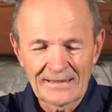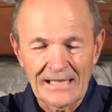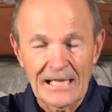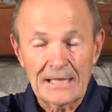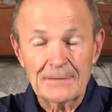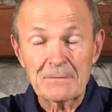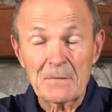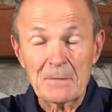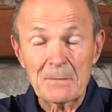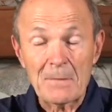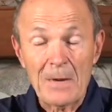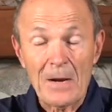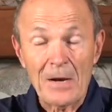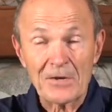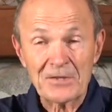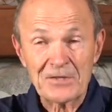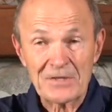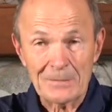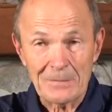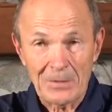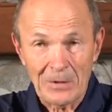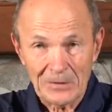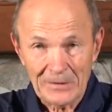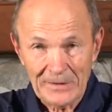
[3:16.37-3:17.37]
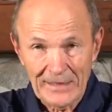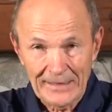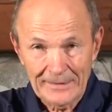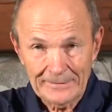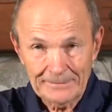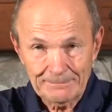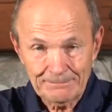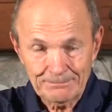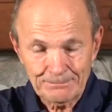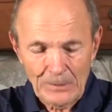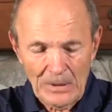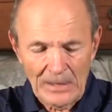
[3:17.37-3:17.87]
I'm embarrassed about that.
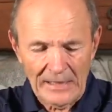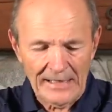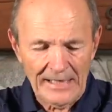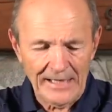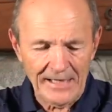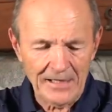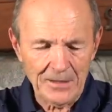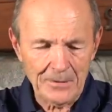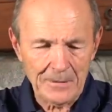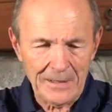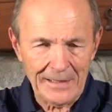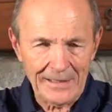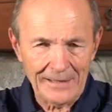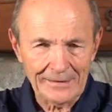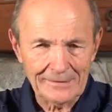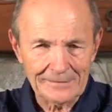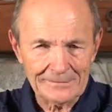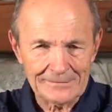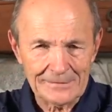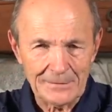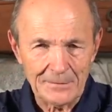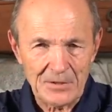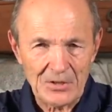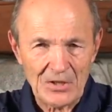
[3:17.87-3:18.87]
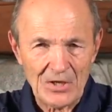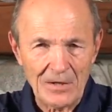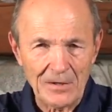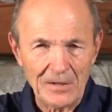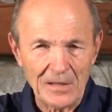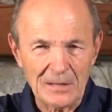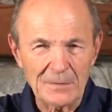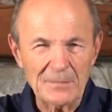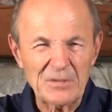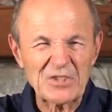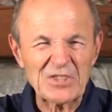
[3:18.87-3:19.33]
But anyway, let me carry on.